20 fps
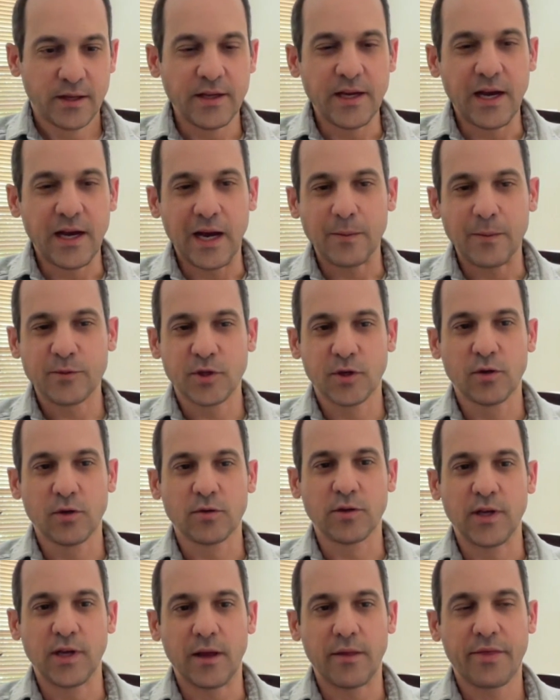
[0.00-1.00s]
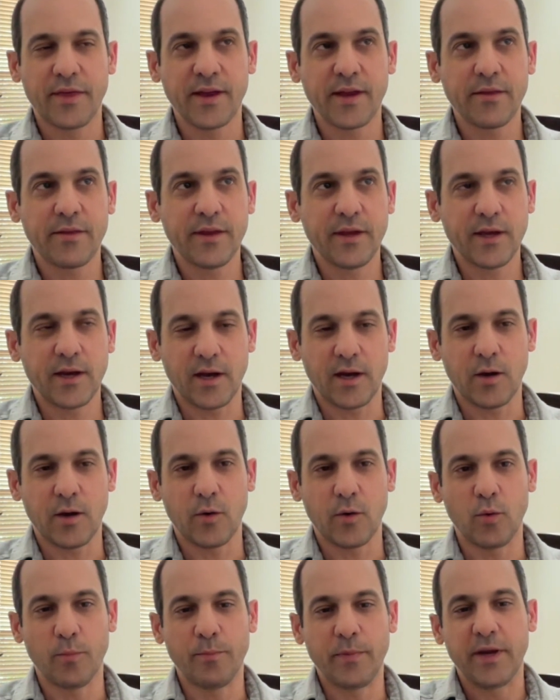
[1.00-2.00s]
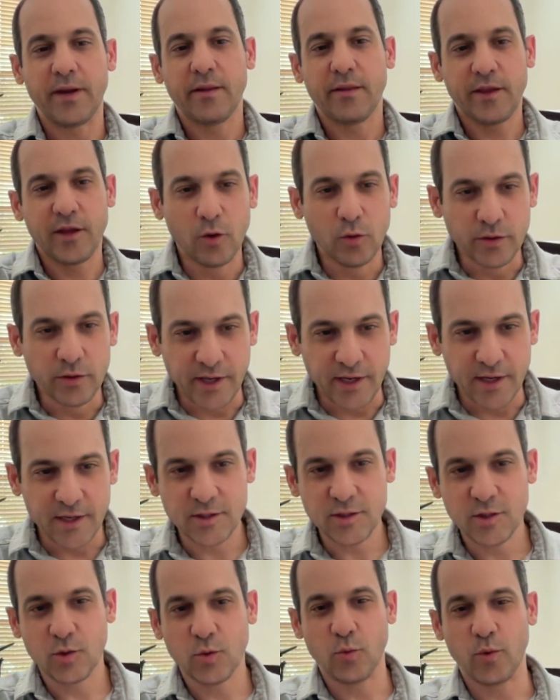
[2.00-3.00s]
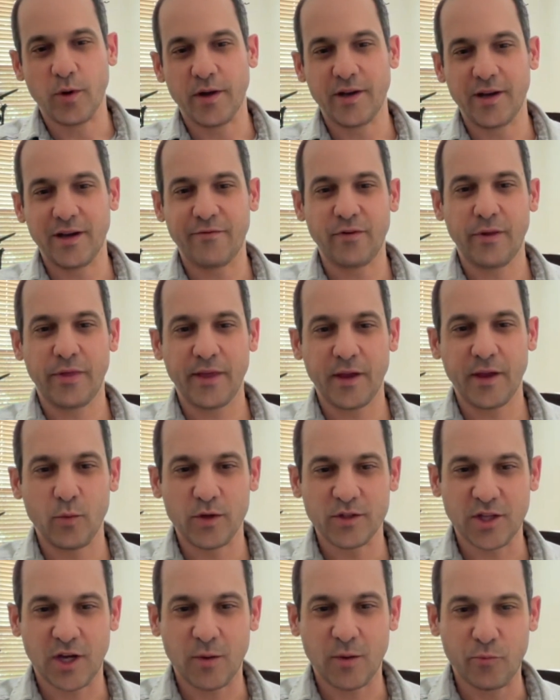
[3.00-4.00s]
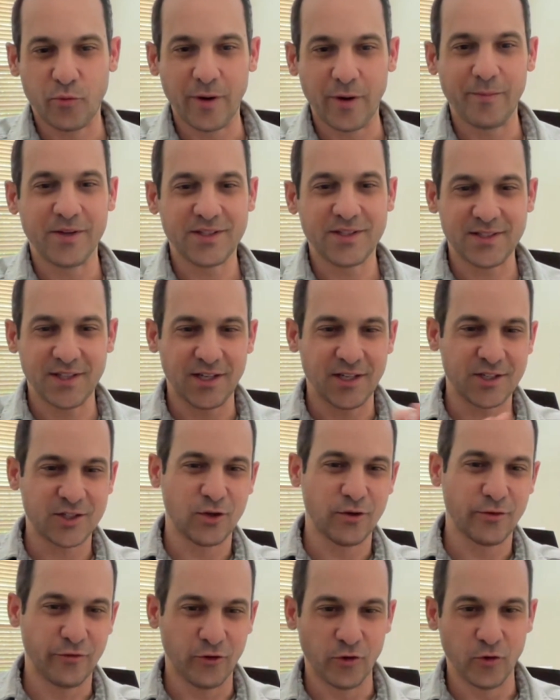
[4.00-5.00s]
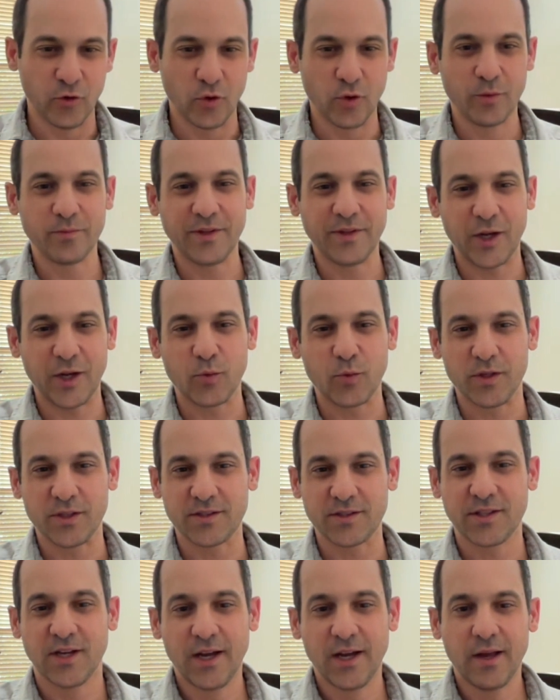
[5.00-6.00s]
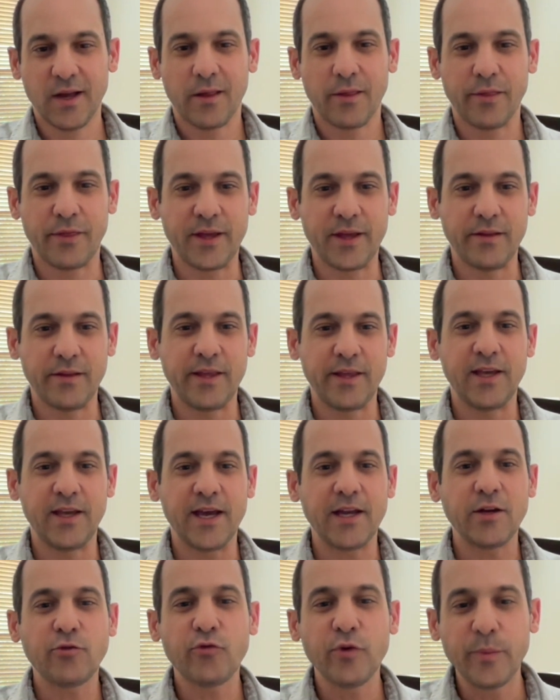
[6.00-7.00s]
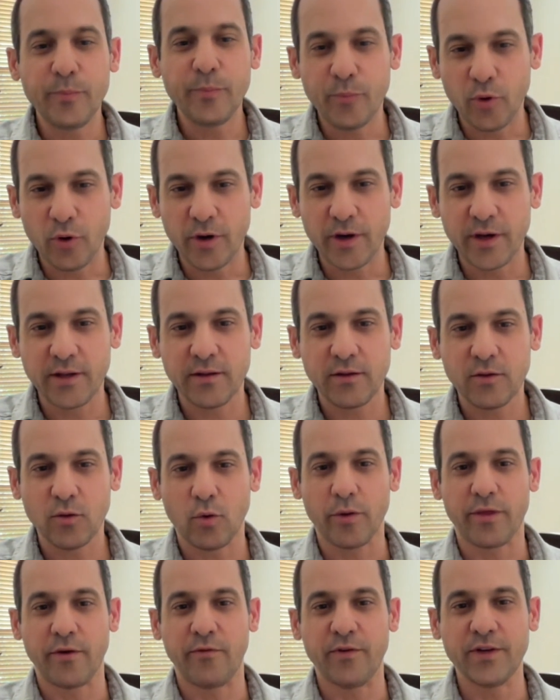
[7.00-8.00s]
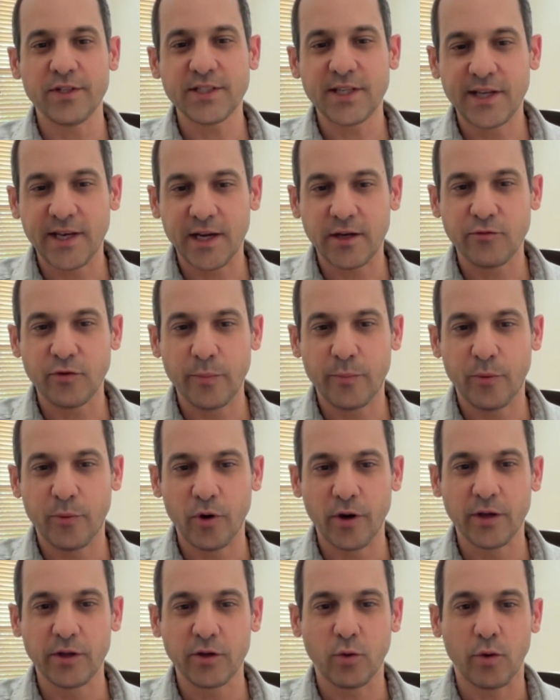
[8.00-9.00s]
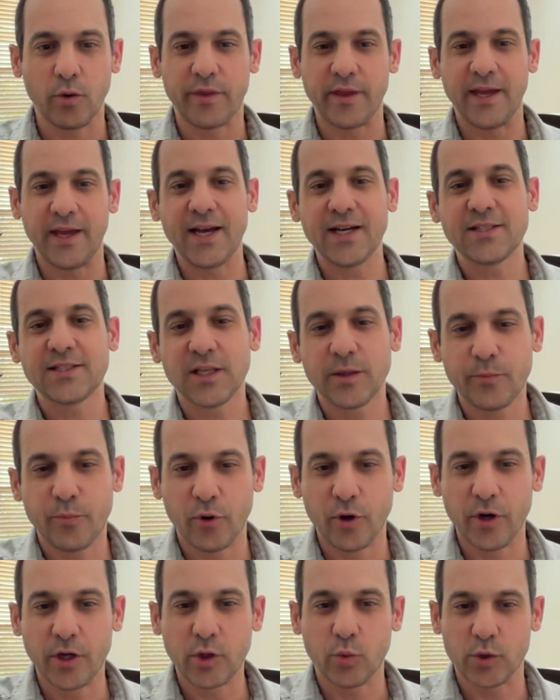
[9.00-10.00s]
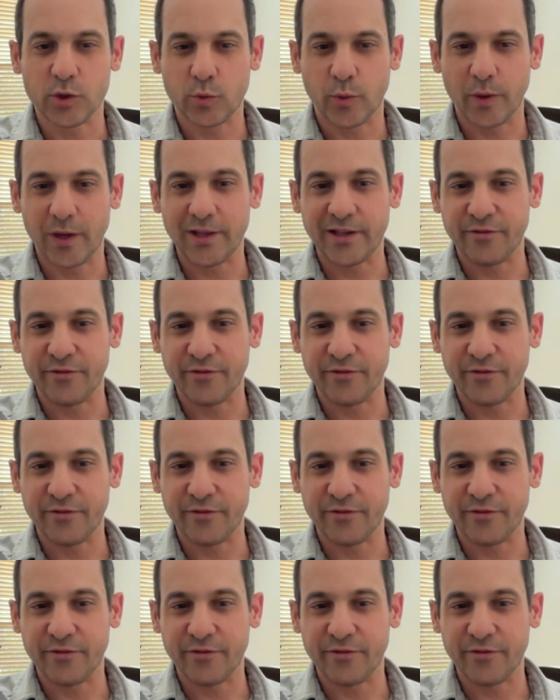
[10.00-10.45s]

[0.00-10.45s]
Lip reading: Yeah, absolutely. I think in the old days, when everything was on premise in a server room, that was the entry point or the risky entry point or the exit point was well